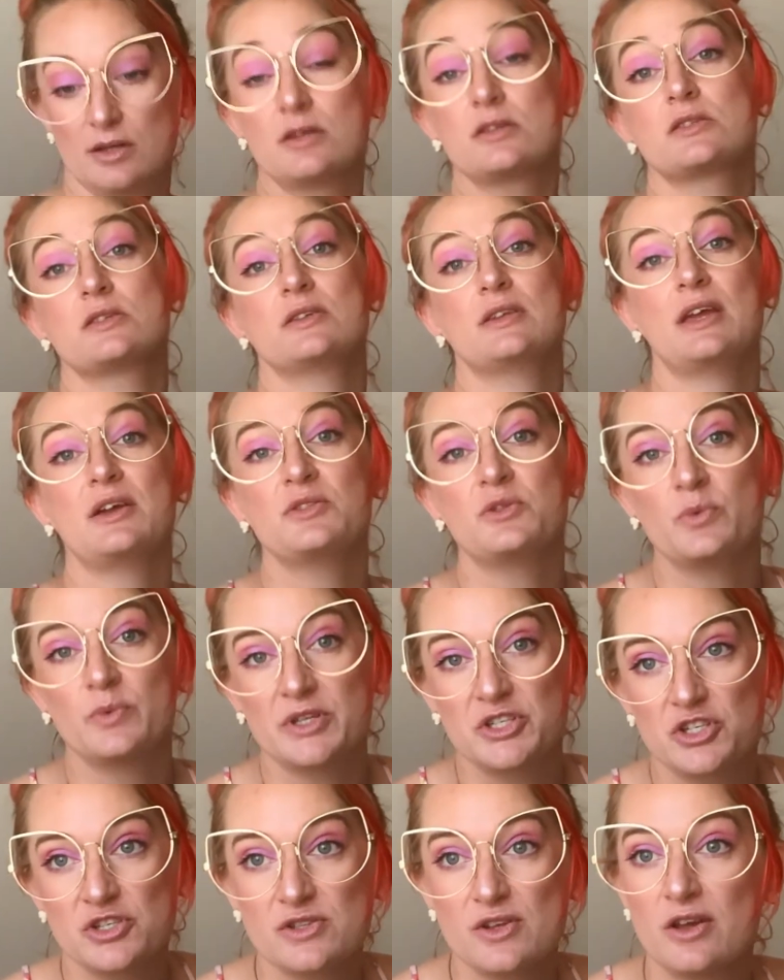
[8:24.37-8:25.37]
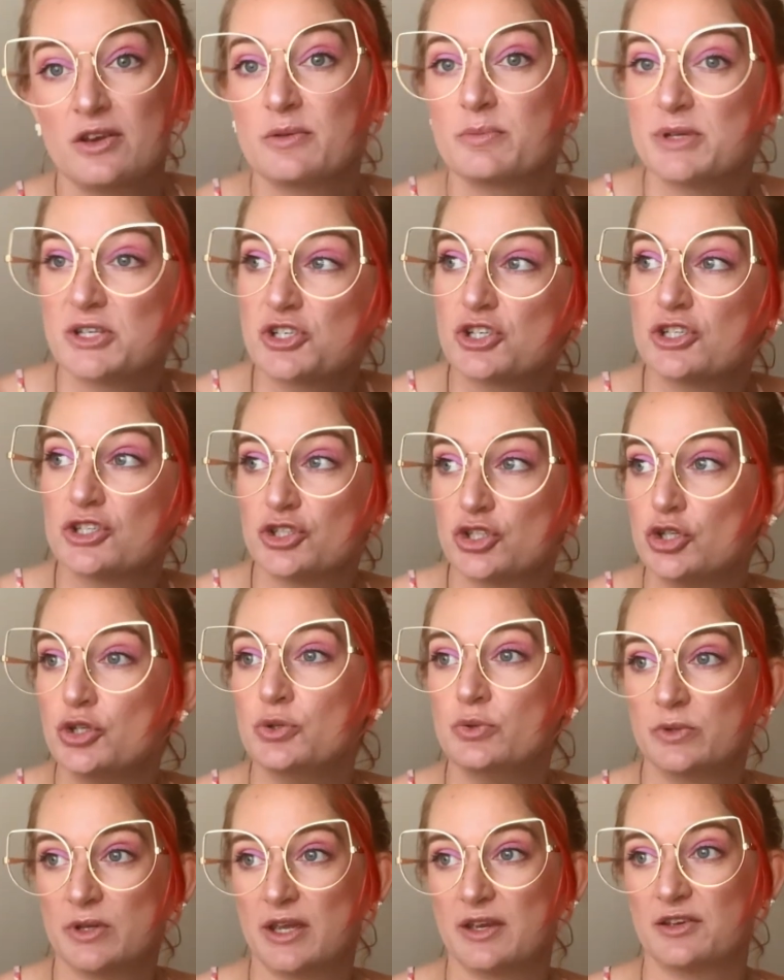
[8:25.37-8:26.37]
So now the witch is on a mission
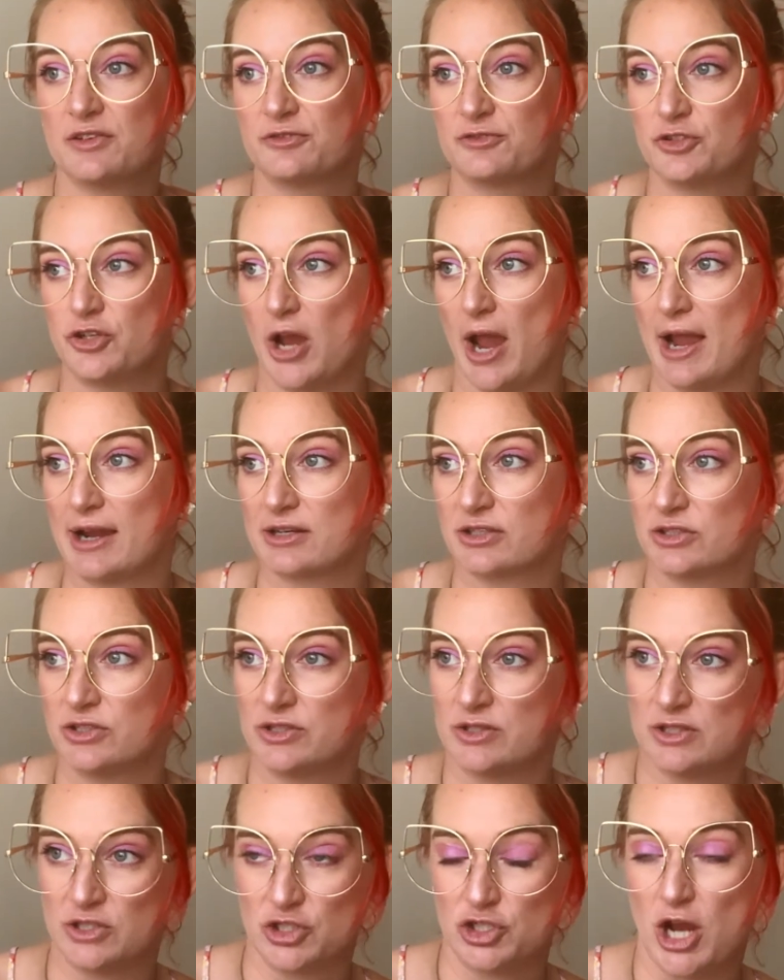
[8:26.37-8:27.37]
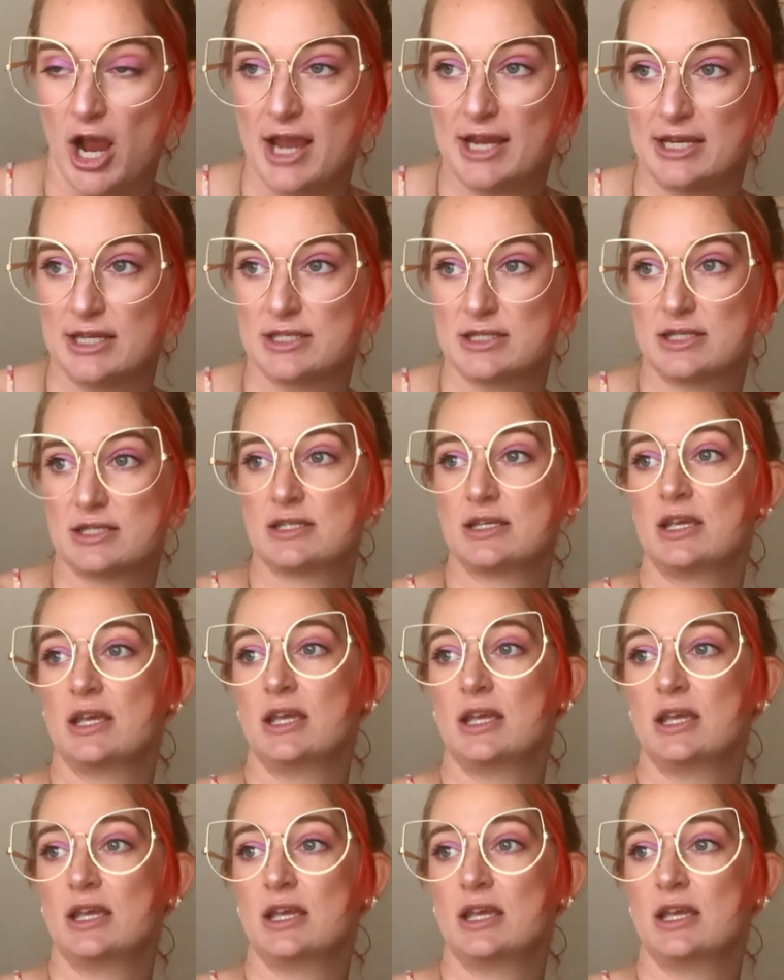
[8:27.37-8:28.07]
to give Jack to the giant